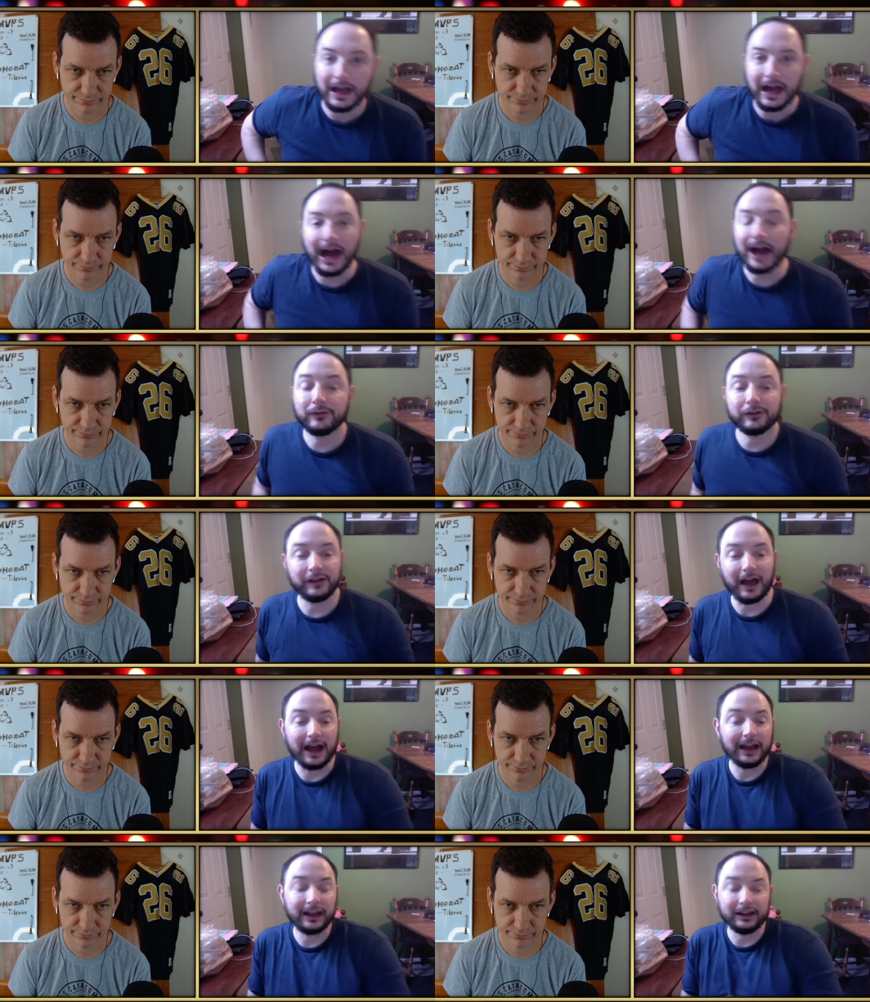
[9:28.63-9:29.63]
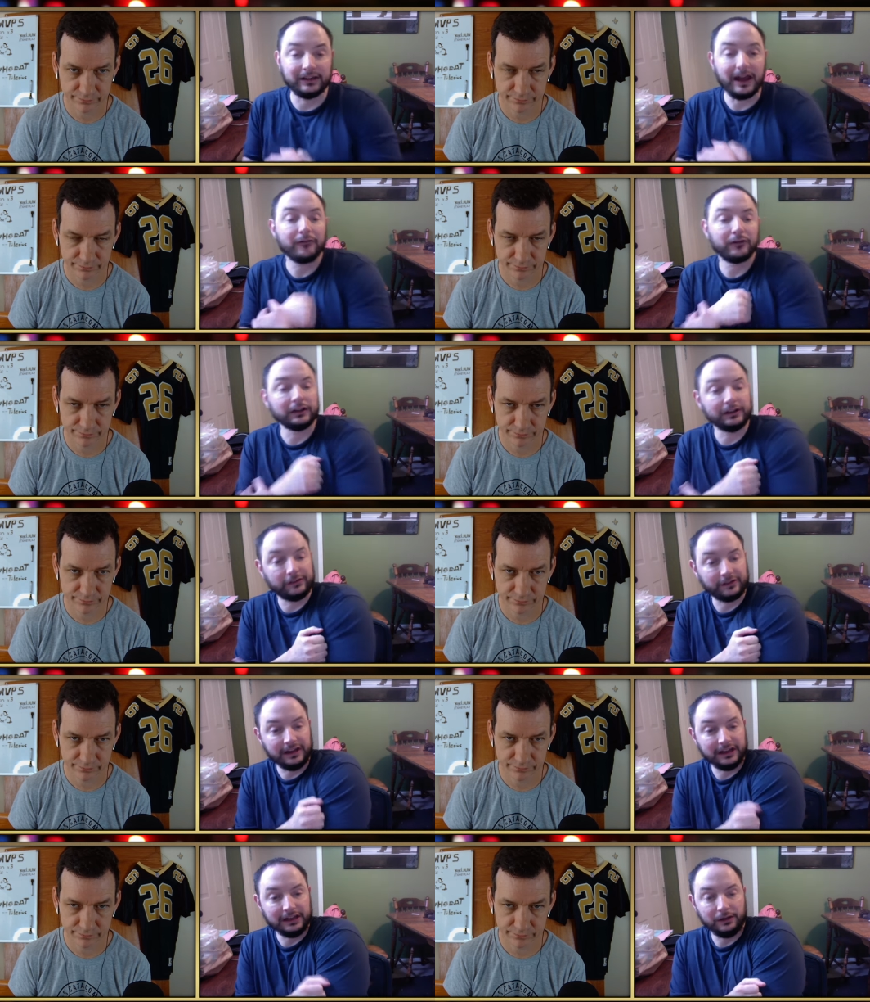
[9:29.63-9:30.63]
Speaker 1: I've I could definitely
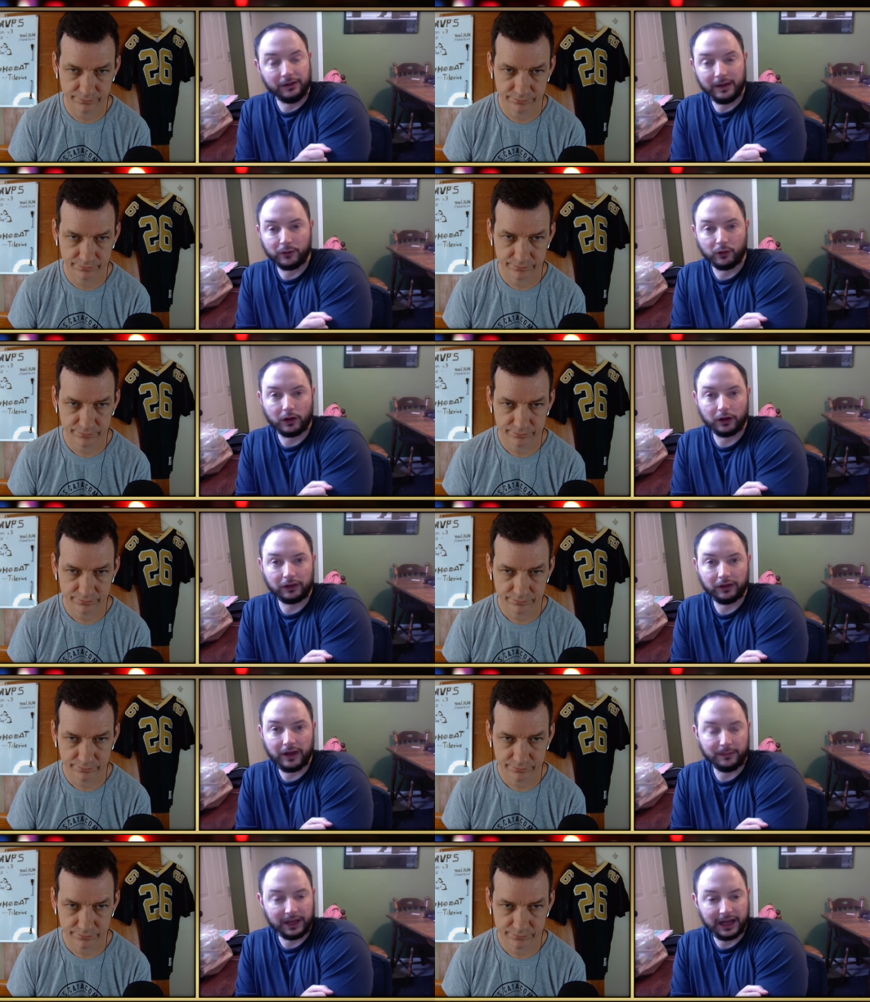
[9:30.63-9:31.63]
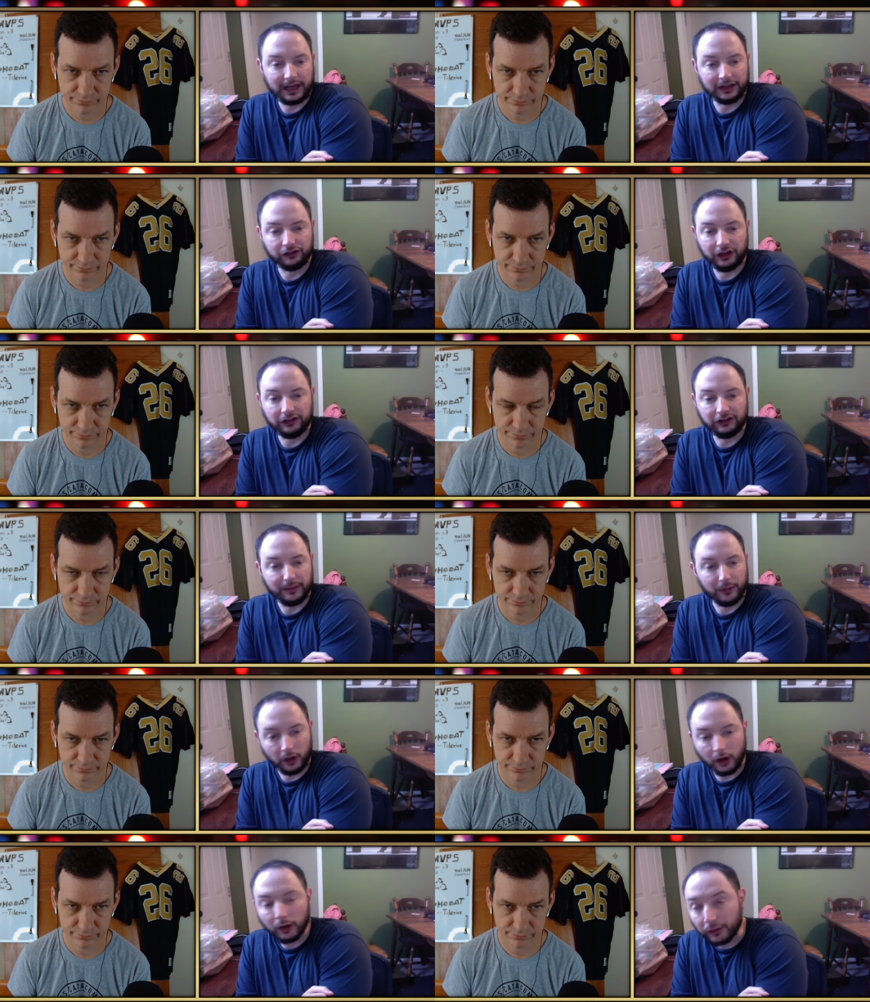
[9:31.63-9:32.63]
see them them getting JJ
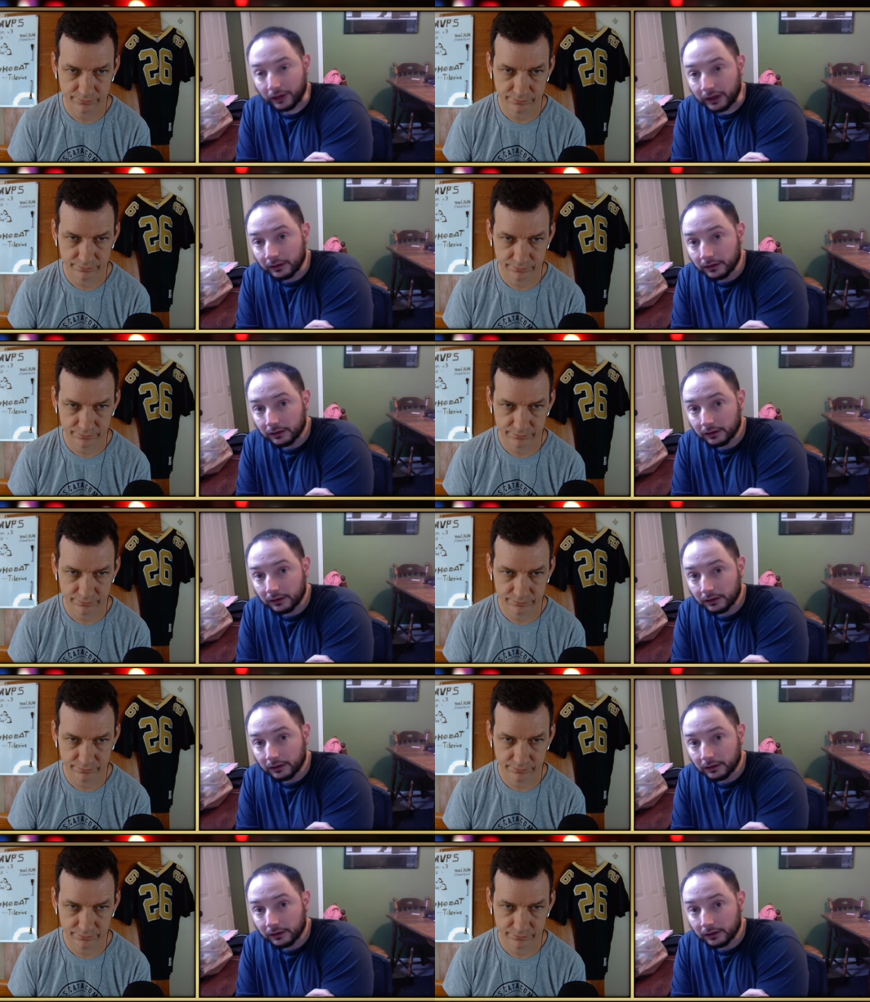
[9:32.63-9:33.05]
McCarthy.